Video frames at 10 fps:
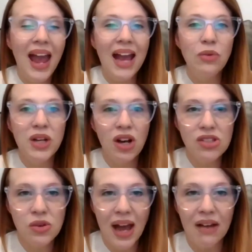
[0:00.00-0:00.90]
And we
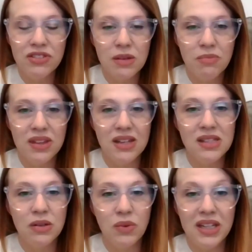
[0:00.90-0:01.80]
also have some things
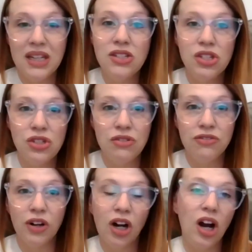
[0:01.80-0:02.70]
that we need to do
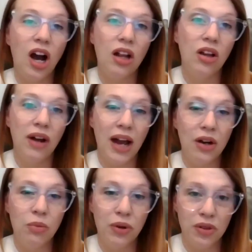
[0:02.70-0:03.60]
for our
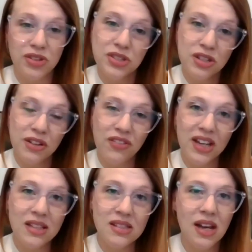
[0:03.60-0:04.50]
Colorado birth
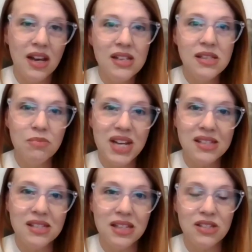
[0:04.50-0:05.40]
certificates, some
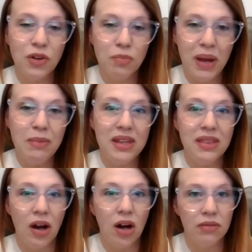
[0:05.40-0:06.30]
testings for baby
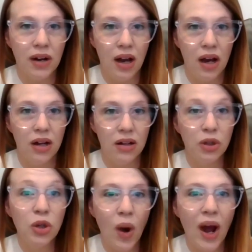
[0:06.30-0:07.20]
that are
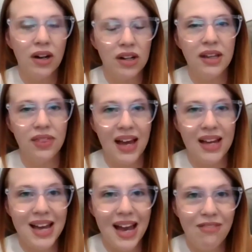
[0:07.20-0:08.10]
required in that
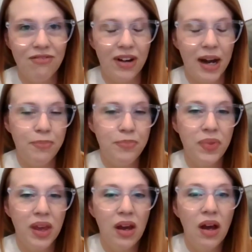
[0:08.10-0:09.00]
time frame.
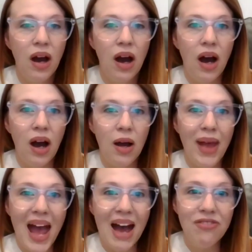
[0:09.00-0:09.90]

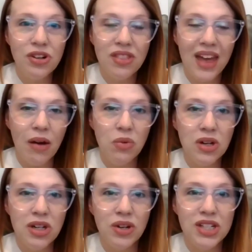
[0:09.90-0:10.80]
After that, we're
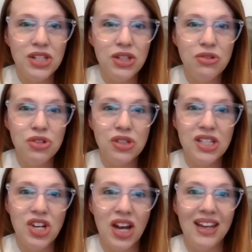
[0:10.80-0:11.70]
going to usually
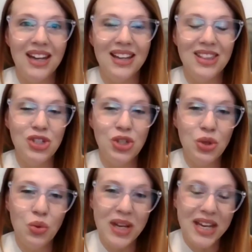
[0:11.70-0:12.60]
check in at the
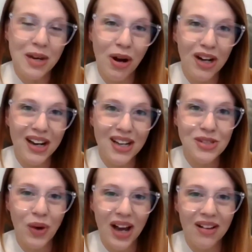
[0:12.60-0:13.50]
2 week mark
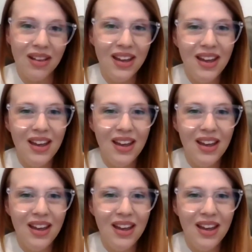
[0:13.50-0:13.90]
as well.